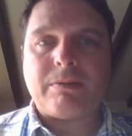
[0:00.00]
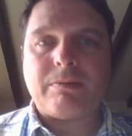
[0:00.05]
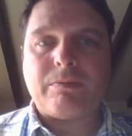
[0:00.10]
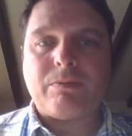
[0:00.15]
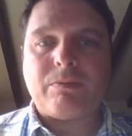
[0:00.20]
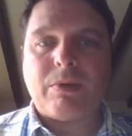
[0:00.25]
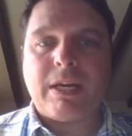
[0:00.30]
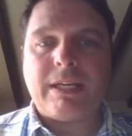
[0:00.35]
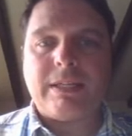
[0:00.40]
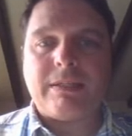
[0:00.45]

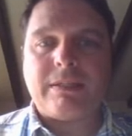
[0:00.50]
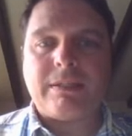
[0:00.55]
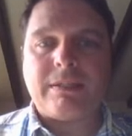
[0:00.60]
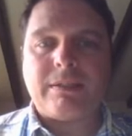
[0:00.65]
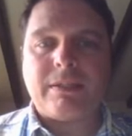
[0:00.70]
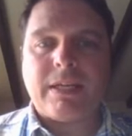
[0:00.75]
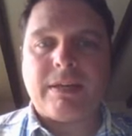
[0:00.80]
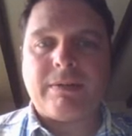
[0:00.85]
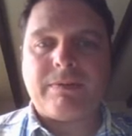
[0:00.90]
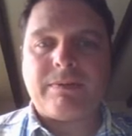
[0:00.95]
right to
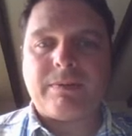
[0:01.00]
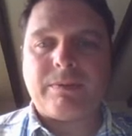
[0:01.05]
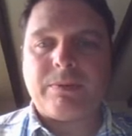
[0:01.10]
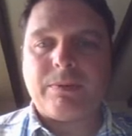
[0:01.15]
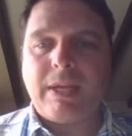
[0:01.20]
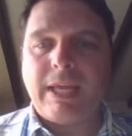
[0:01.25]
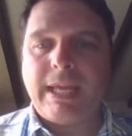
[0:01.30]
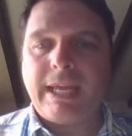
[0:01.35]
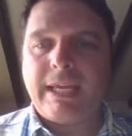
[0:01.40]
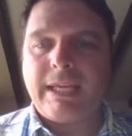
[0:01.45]
left
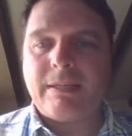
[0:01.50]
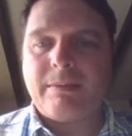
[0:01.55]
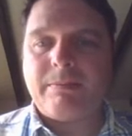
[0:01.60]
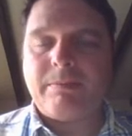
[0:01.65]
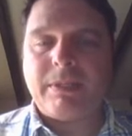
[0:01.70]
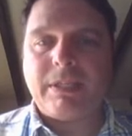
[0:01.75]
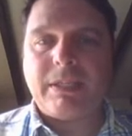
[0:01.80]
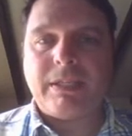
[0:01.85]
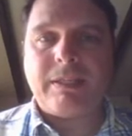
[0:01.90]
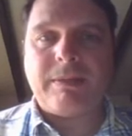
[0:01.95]
through A
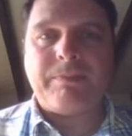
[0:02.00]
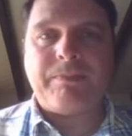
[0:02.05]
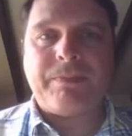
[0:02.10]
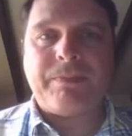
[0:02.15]
and B.